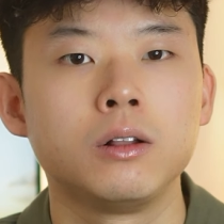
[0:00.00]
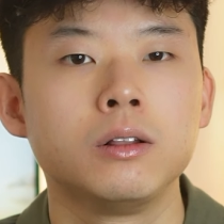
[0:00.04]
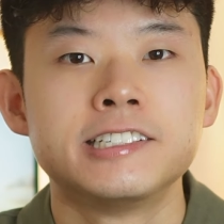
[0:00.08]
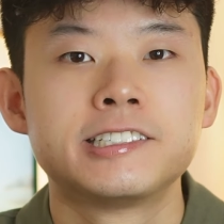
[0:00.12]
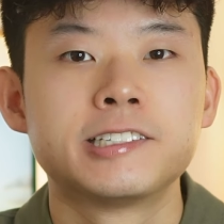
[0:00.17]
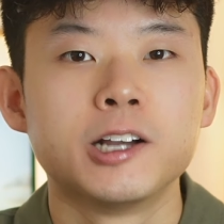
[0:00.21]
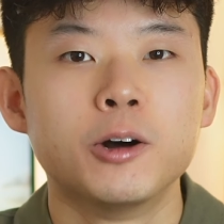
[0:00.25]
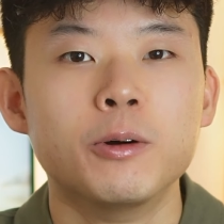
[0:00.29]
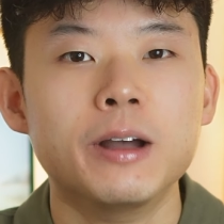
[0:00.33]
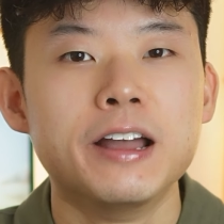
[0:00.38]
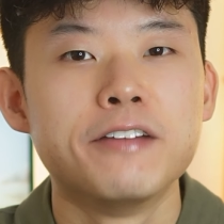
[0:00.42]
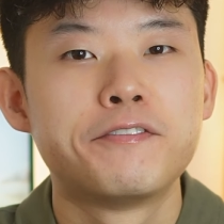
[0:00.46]

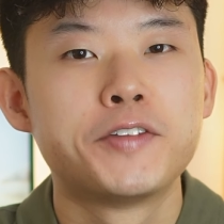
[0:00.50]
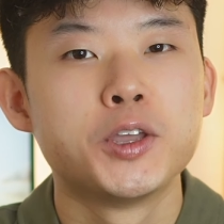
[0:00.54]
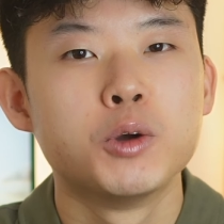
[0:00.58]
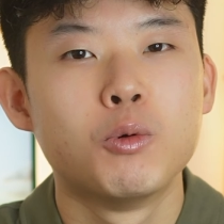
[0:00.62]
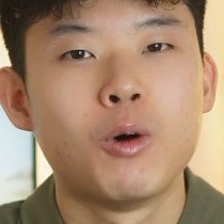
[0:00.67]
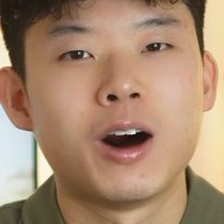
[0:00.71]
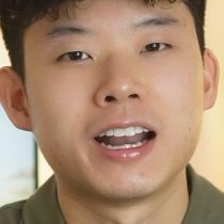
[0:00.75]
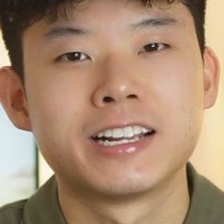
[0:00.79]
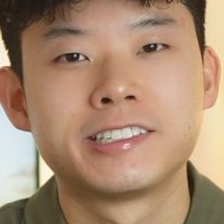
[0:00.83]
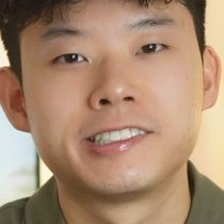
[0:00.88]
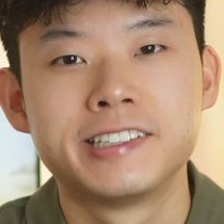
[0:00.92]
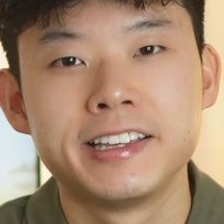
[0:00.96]
So if you
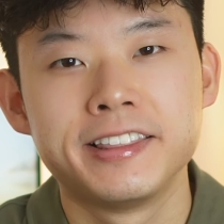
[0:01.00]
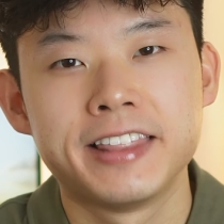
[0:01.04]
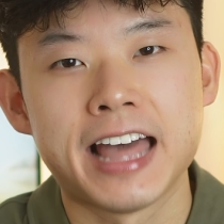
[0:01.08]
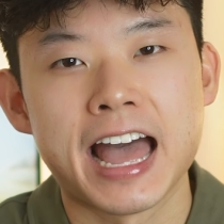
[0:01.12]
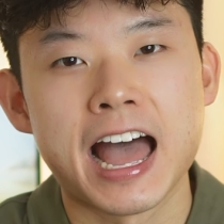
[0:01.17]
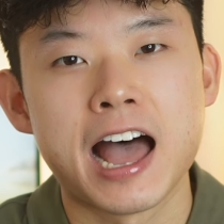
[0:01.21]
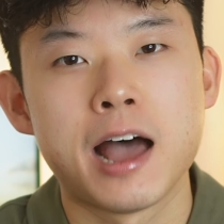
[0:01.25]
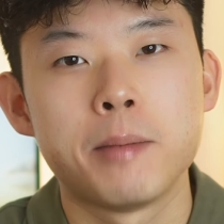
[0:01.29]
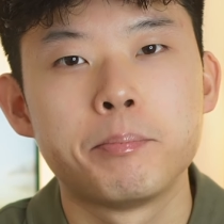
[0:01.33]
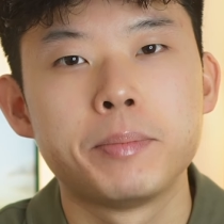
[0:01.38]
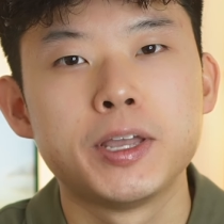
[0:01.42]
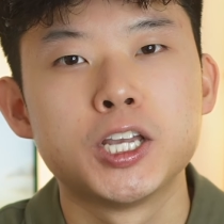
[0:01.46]
want to see
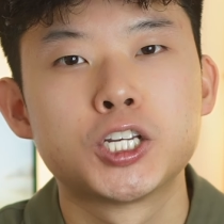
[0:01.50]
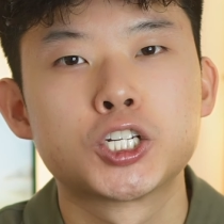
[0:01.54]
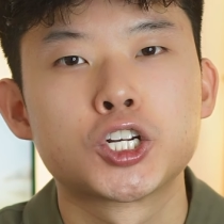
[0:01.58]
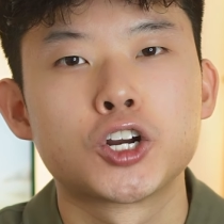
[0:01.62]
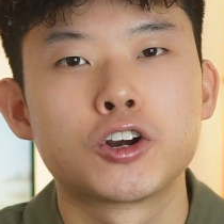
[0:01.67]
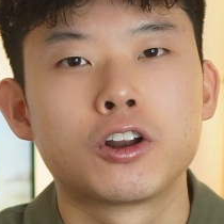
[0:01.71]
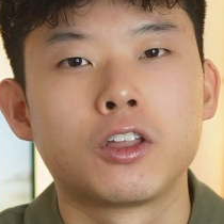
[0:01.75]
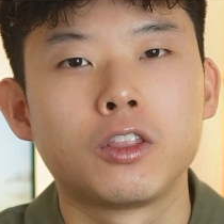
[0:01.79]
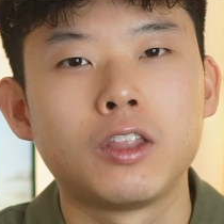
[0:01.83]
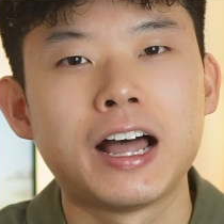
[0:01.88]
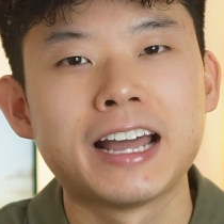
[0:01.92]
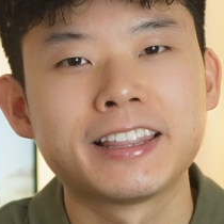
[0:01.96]
that, be sure to
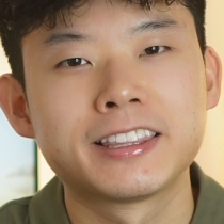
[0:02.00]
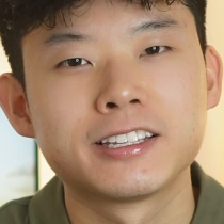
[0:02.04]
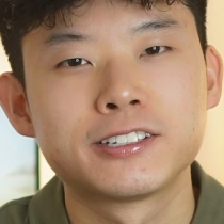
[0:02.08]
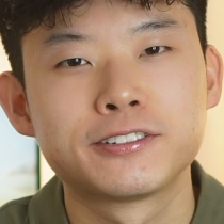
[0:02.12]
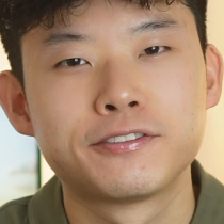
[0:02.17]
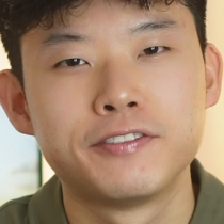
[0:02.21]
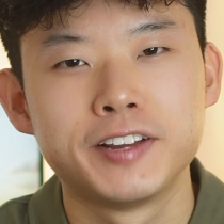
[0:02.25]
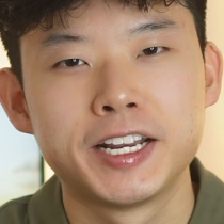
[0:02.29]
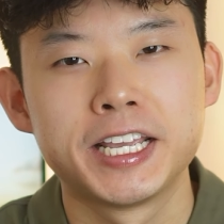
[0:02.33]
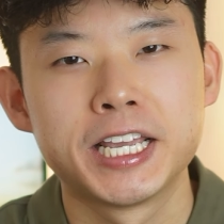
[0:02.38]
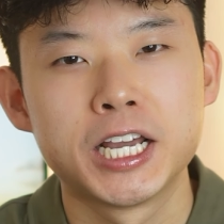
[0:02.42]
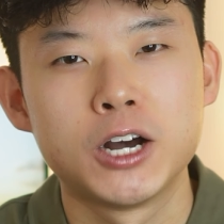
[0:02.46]
like this
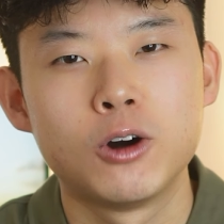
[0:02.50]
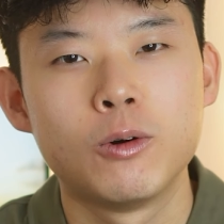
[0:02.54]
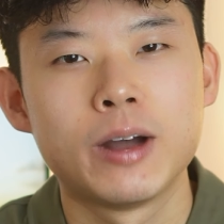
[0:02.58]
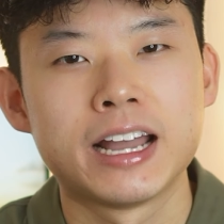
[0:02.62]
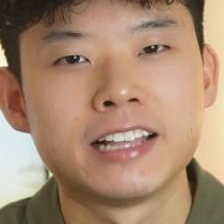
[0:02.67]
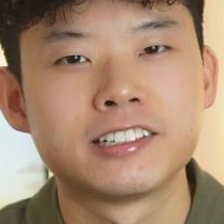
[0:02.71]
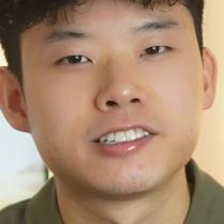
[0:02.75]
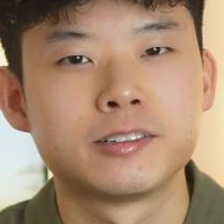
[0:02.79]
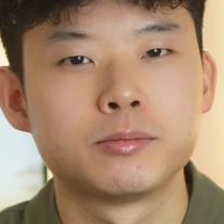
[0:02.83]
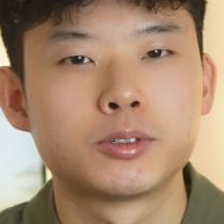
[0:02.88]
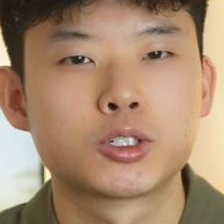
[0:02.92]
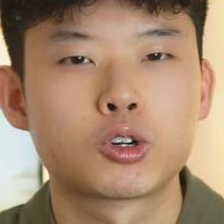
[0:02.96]
video and
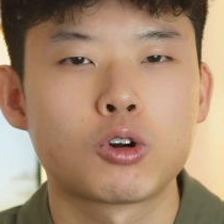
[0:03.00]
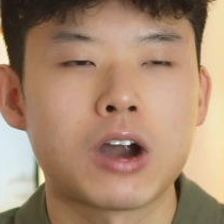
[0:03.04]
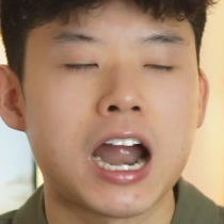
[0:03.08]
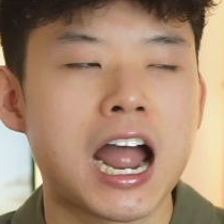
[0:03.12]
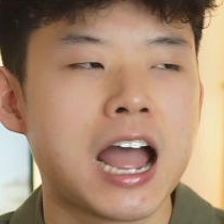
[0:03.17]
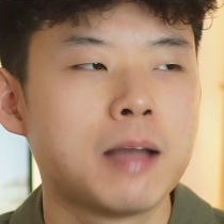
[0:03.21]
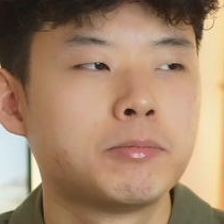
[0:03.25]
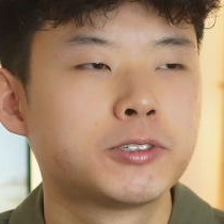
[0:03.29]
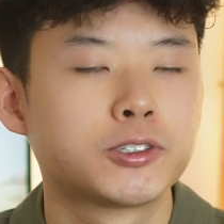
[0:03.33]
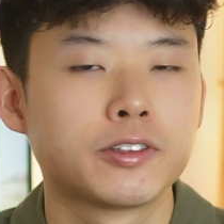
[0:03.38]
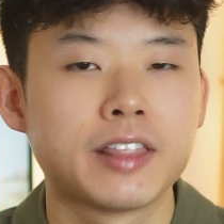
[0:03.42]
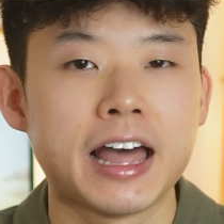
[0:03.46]

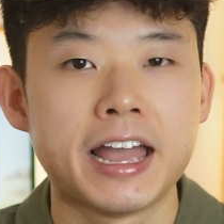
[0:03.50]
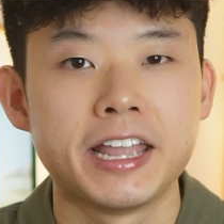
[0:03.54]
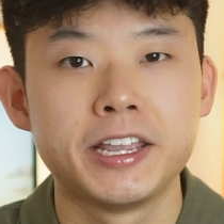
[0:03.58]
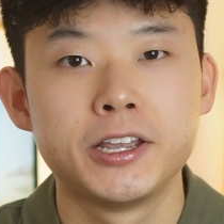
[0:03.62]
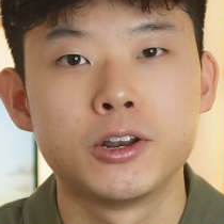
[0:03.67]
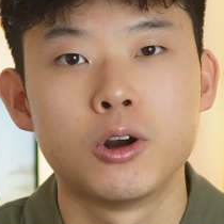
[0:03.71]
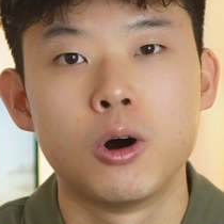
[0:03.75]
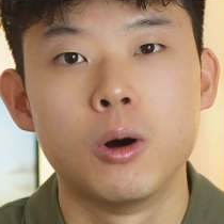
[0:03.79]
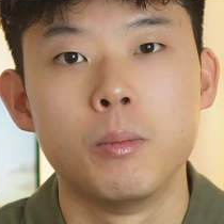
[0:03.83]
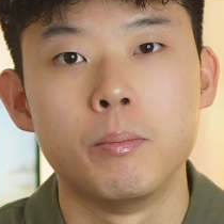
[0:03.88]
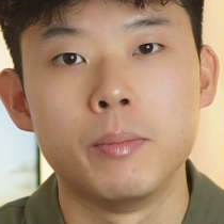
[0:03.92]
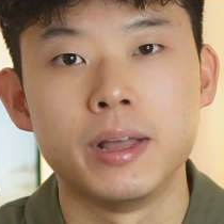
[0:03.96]
subscribe so that you
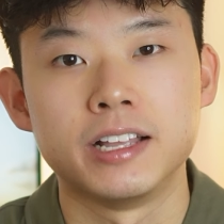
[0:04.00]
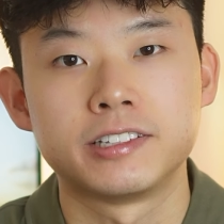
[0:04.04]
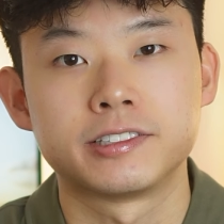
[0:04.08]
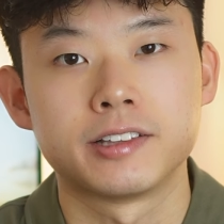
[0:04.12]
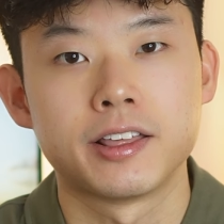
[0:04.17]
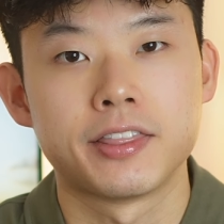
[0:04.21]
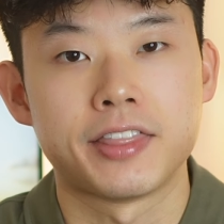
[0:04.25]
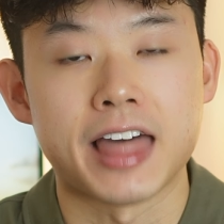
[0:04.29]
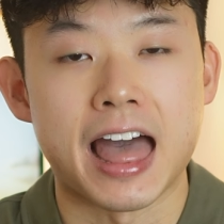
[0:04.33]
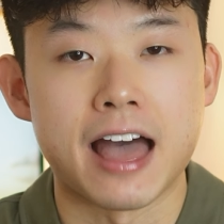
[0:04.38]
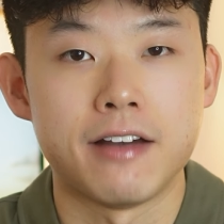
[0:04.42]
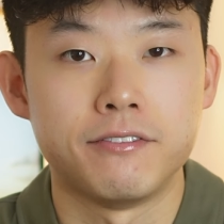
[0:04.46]
don't miss
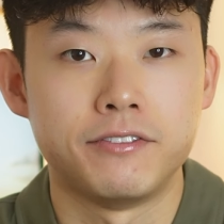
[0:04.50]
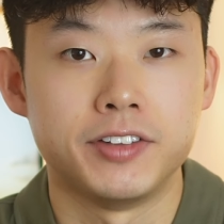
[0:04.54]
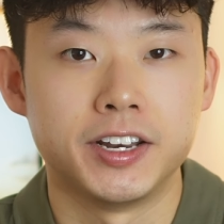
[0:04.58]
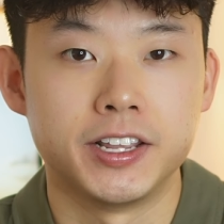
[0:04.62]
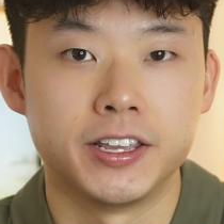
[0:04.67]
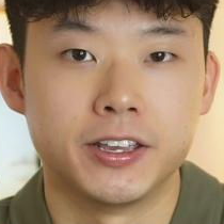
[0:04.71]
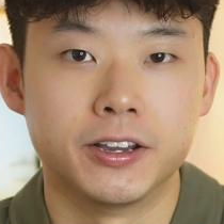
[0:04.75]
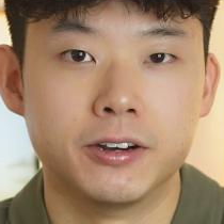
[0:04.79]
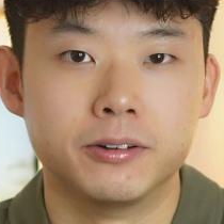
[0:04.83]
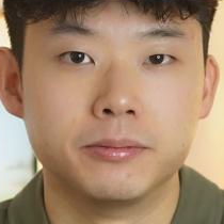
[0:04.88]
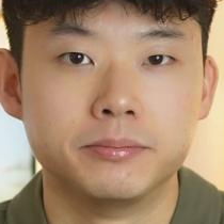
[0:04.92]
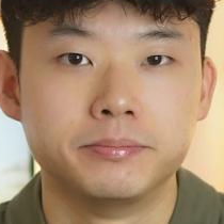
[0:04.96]
that video.